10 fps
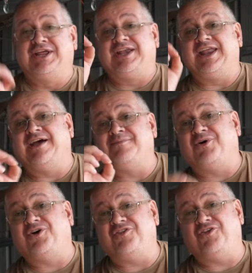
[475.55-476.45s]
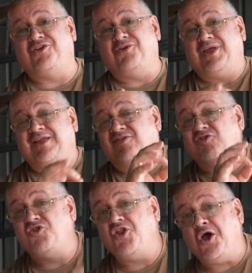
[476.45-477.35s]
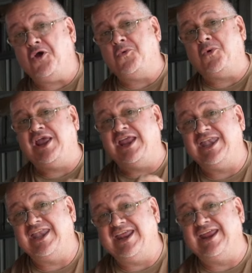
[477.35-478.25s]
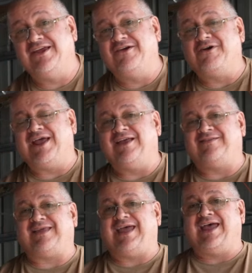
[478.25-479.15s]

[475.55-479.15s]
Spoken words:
Now mind you, it's nowhere near as